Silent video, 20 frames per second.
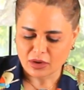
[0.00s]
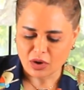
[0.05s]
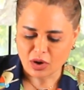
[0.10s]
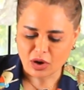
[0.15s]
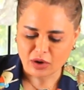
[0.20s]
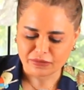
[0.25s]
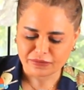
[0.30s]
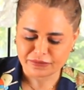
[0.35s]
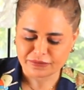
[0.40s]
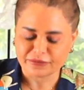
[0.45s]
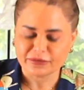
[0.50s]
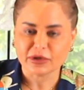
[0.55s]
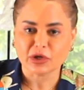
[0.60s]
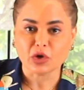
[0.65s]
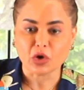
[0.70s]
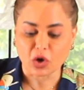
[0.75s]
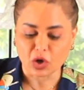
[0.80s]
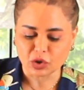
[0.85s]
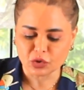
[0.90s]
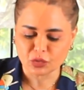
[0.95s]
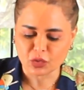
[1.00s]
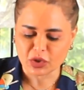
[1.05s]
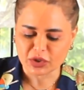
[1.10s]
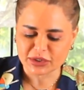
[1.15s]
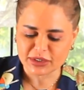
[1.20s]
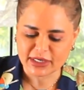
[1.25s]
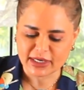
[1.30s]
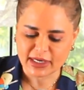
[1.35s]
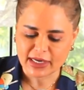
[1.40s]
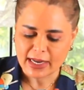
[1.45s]
of cold
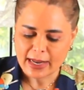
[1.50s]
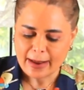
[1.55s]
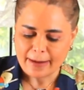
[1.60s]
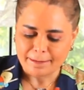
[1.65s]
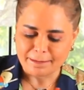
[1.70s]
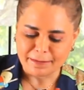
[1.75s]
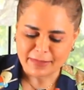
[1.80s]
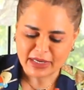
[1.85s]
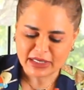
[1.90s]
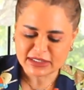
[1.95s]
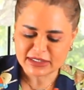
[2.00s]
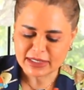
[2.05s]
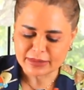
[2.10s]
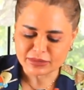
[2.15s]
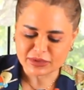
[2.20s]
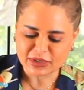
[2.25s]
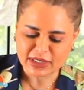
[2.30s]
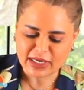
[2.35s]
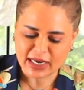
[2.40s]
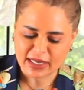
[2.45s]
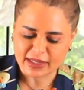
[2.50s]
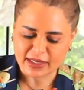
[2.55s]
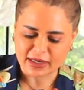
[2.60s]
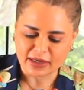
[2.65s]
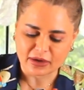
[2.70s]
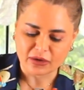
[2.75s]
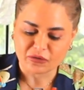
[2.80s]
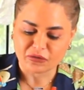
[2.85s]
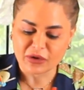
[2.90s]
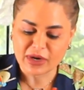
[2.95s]
water. Mix them together
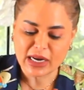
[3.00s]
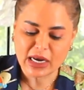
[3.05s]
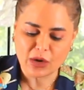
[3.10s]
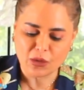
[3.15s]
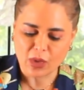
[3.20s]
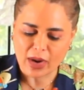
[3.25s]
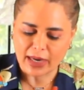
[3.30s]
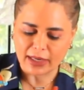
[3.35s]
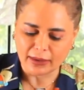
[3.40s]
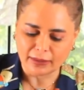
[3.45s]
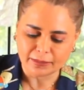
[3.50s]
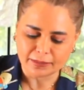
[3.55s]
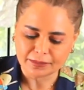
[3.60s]
really well.